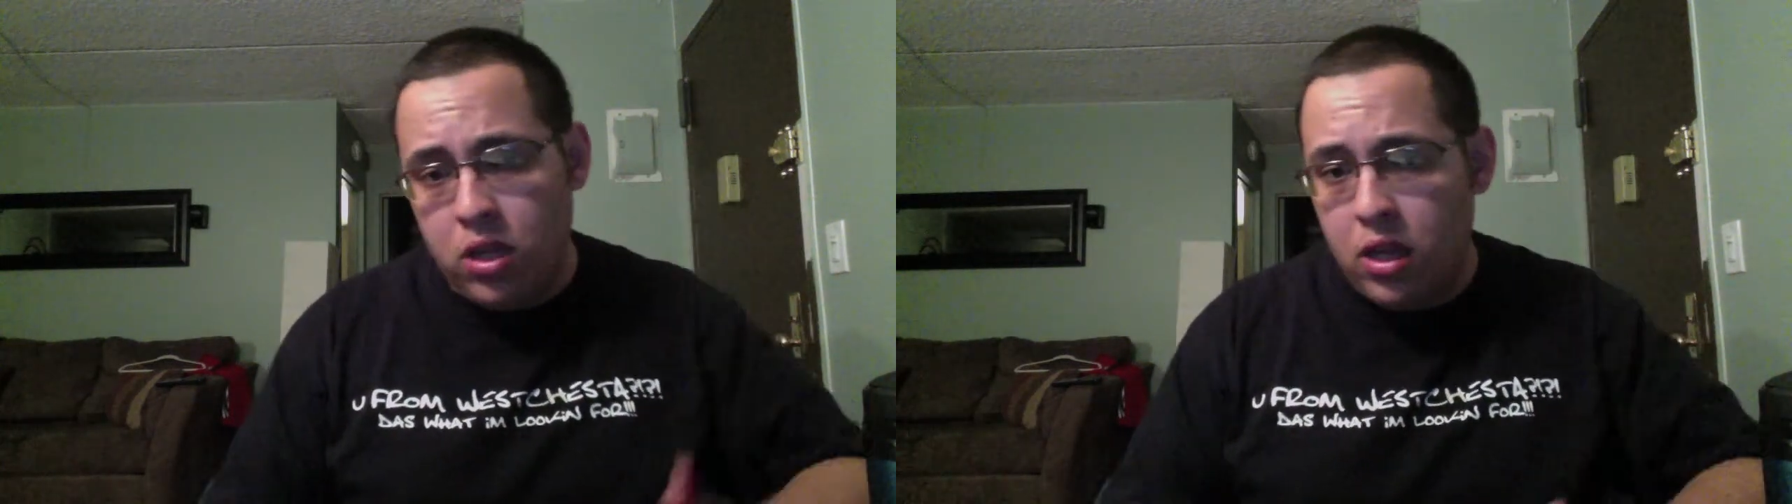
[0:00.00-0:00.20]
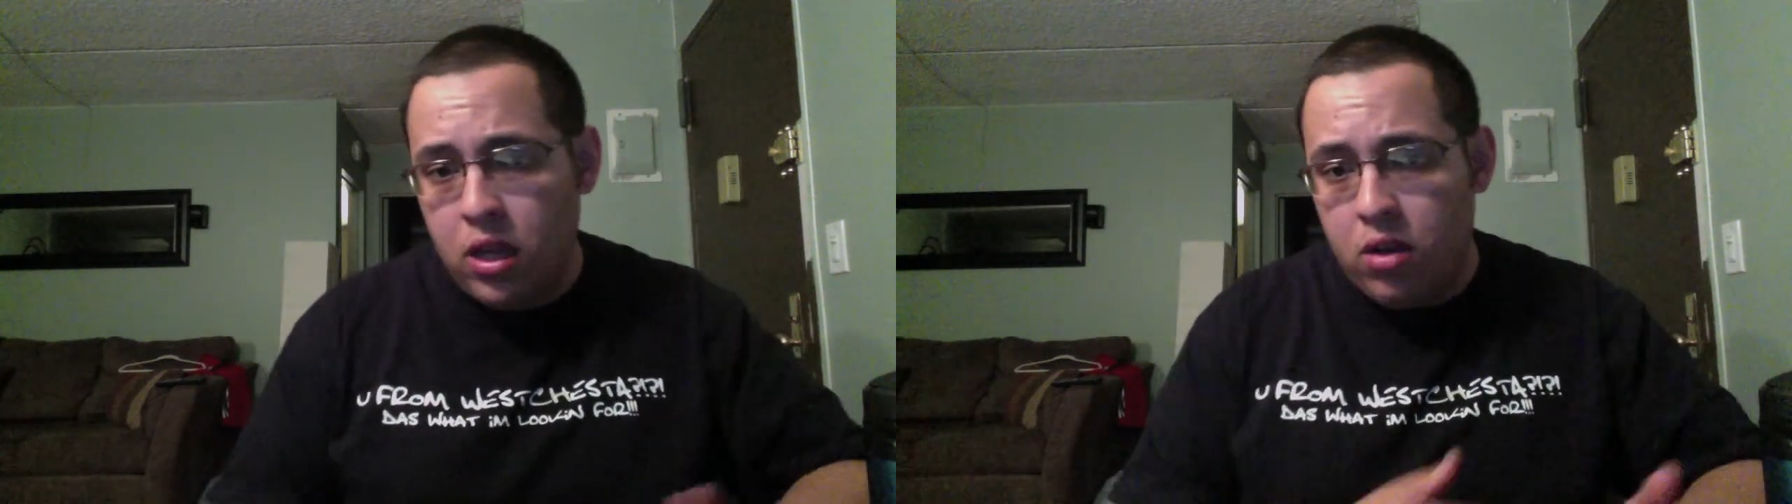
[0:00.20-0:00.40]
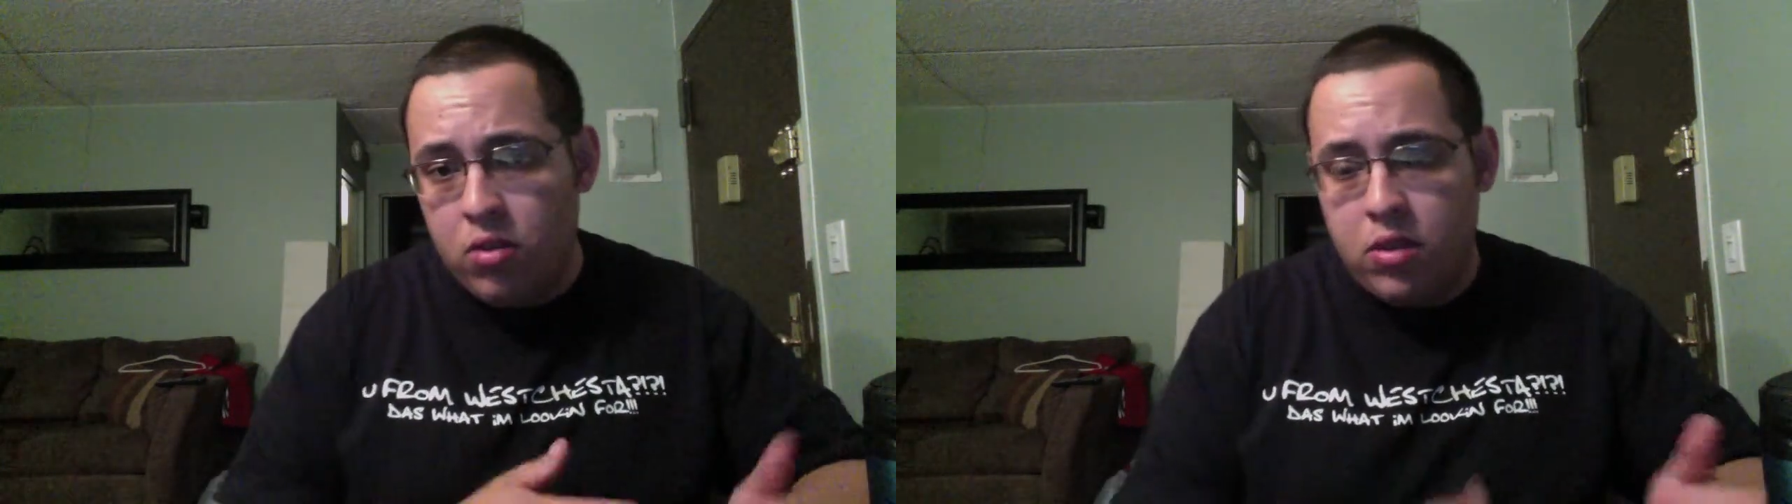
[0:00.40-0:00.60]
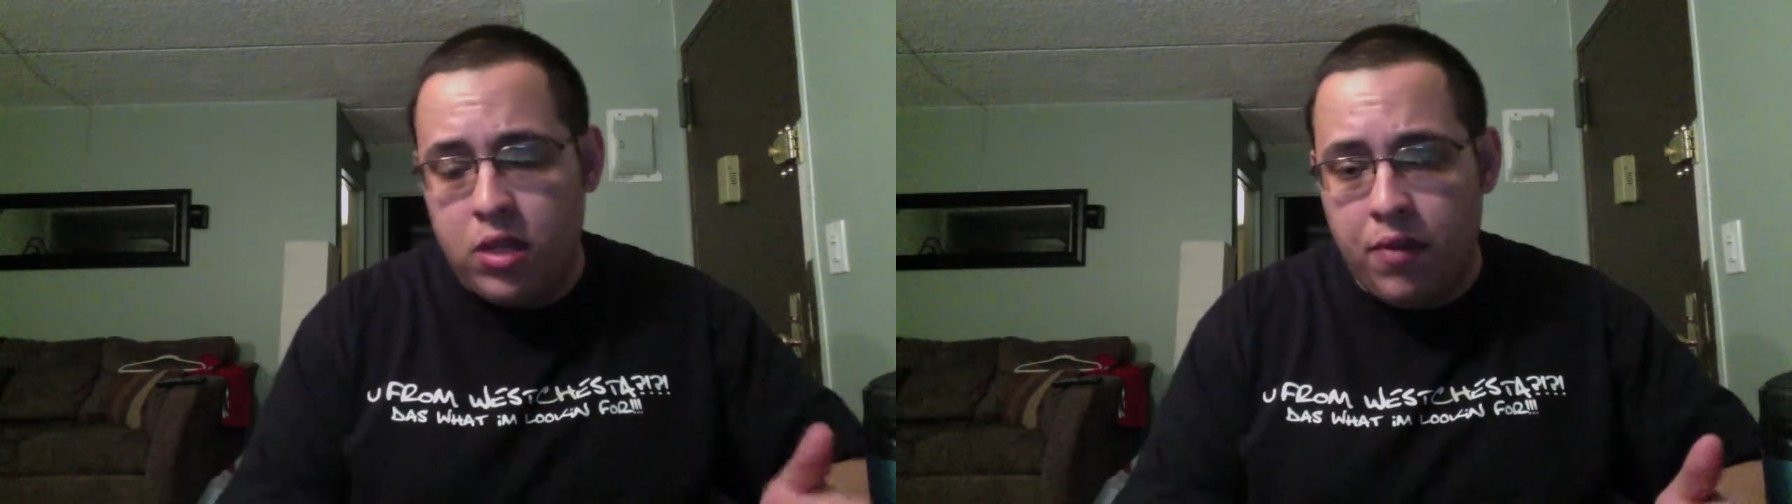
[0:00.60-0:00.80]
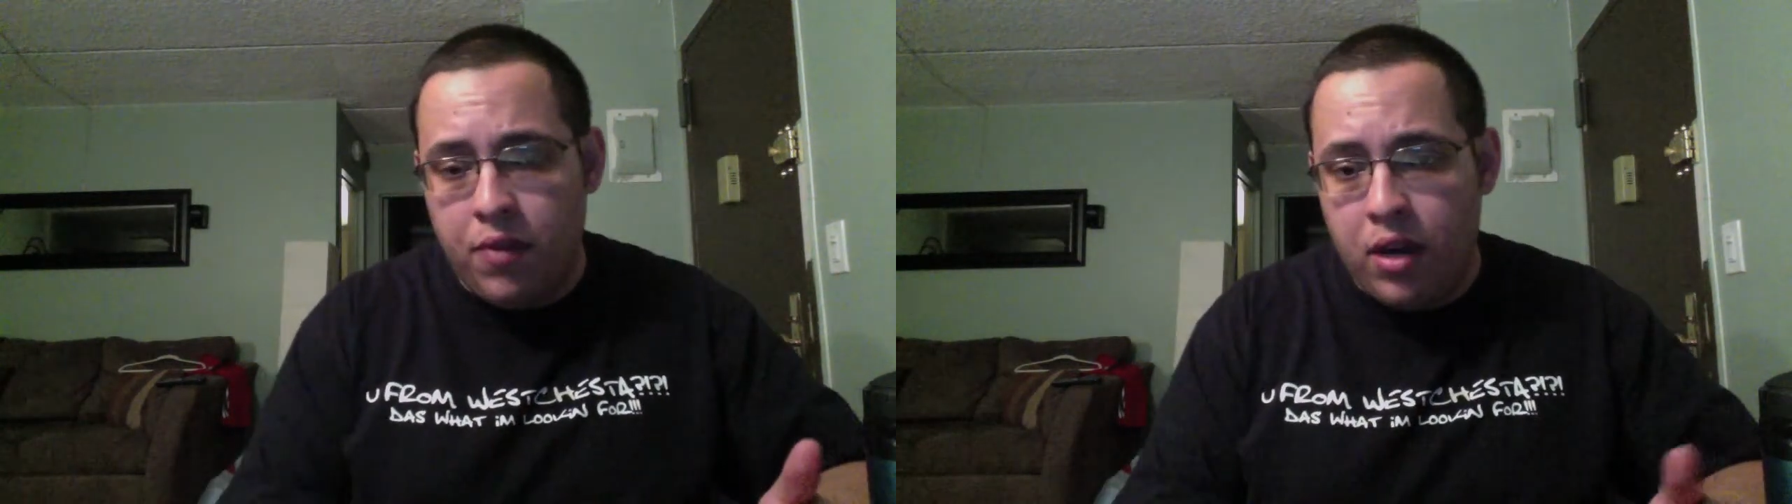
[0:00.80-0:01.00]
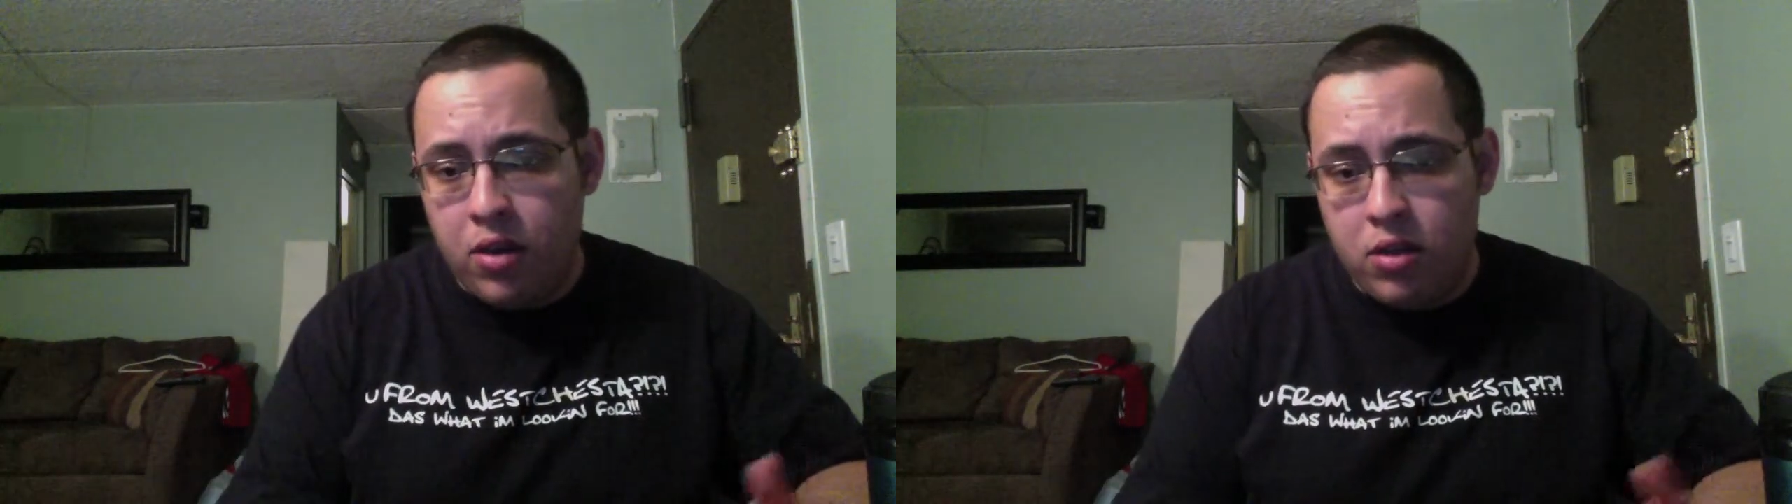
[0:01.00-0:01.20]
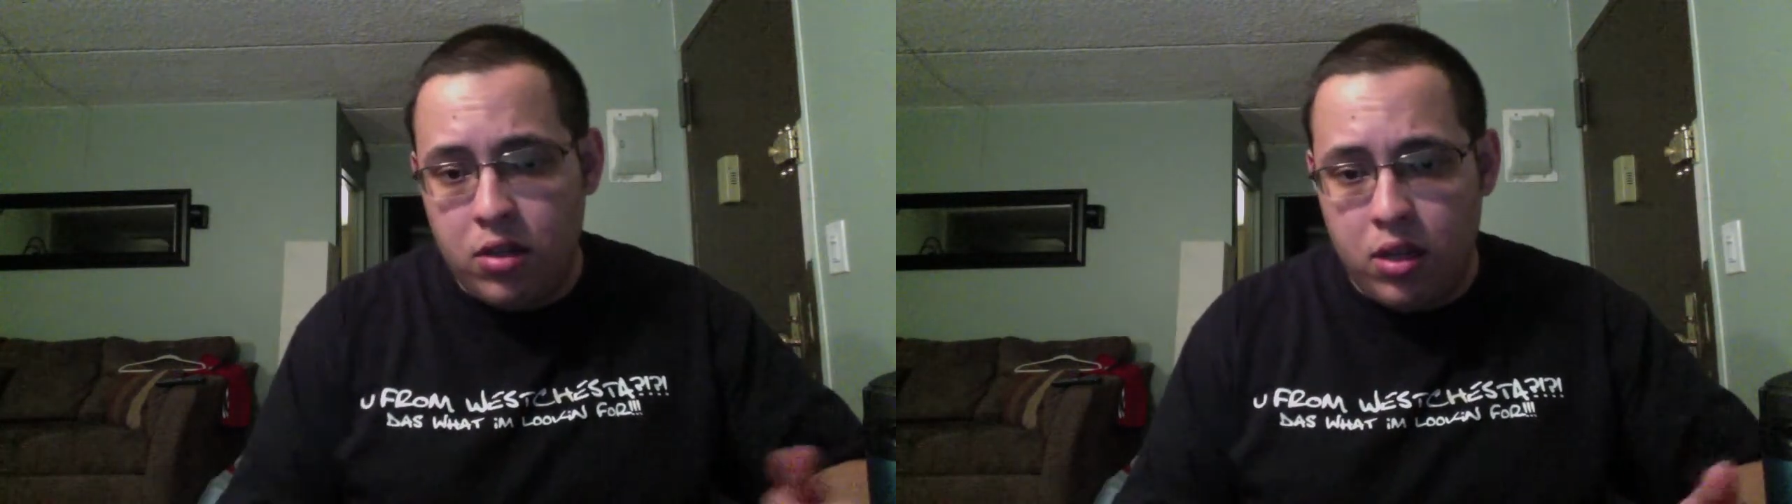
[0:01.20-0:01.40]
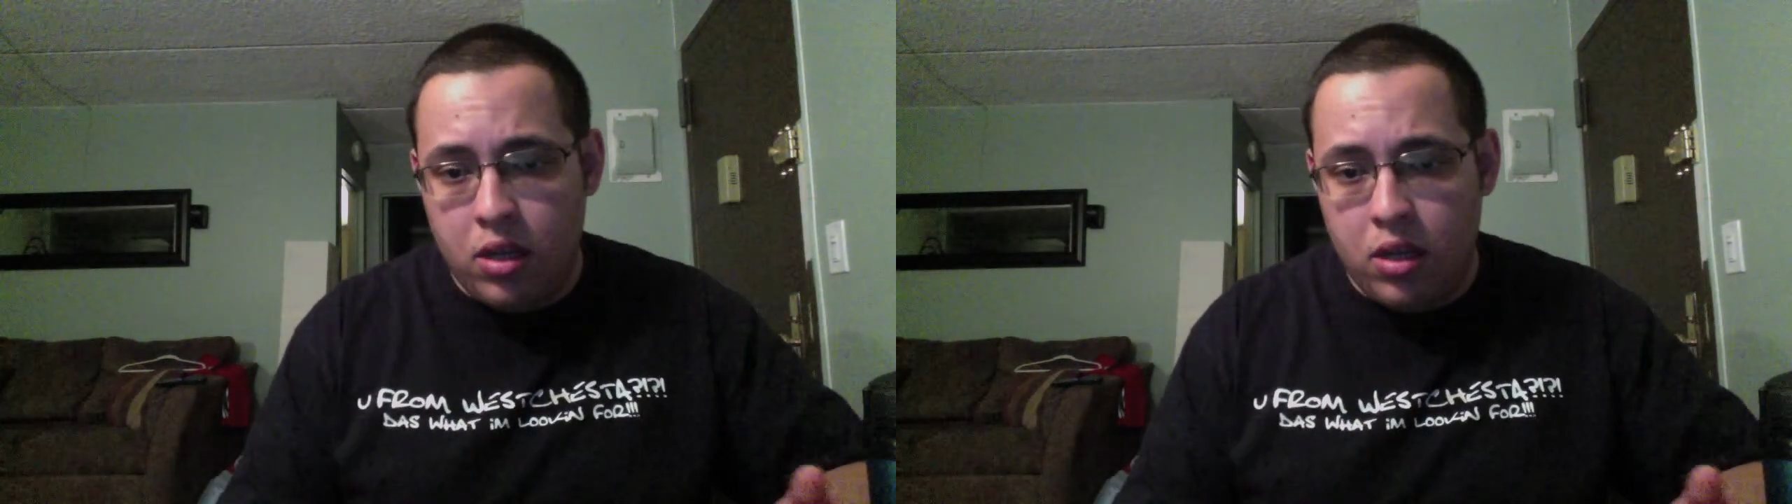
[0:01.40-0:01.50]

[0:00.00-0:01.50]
the 10 round